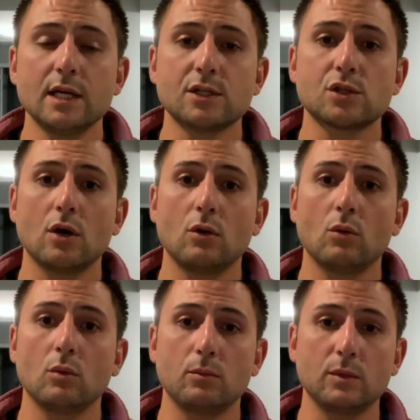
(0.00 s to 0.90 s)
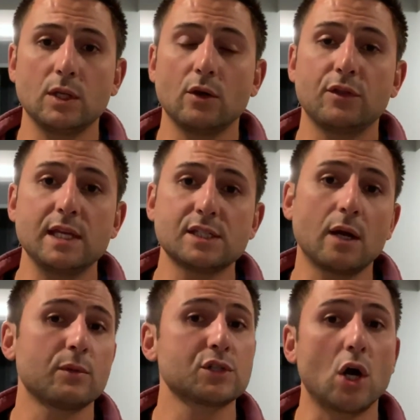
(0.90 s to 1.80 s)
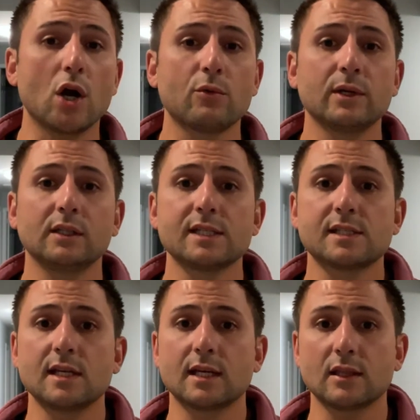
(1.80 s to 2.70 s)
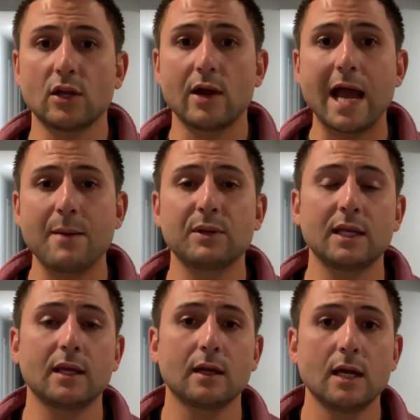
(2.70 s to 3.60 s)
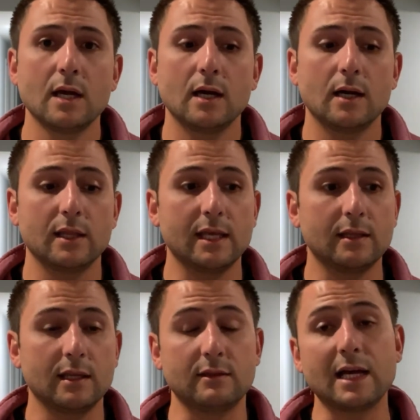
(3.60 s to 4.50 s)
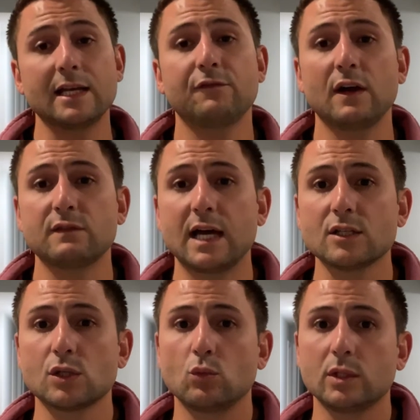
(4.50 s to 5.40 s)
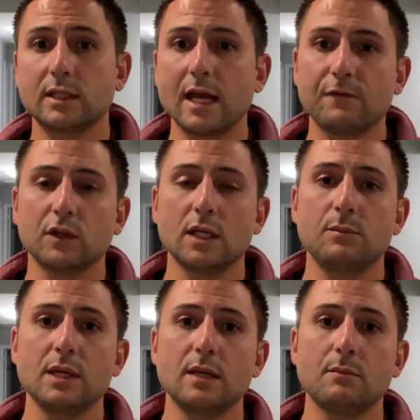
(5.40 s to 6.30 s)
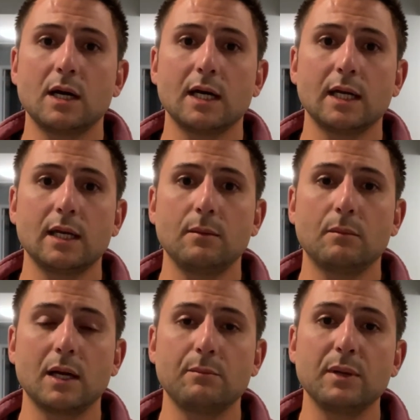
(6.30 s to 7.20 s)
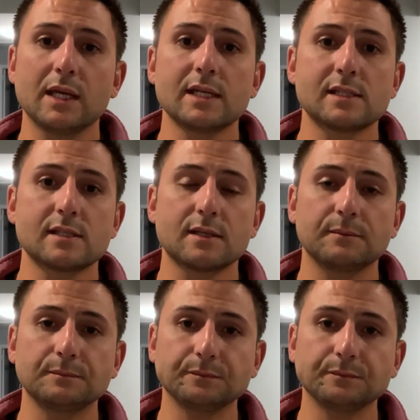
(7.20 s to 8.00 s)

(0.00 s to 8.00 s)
So, these numbers are realistic. They're happening. $95,000 would definitely be my biggest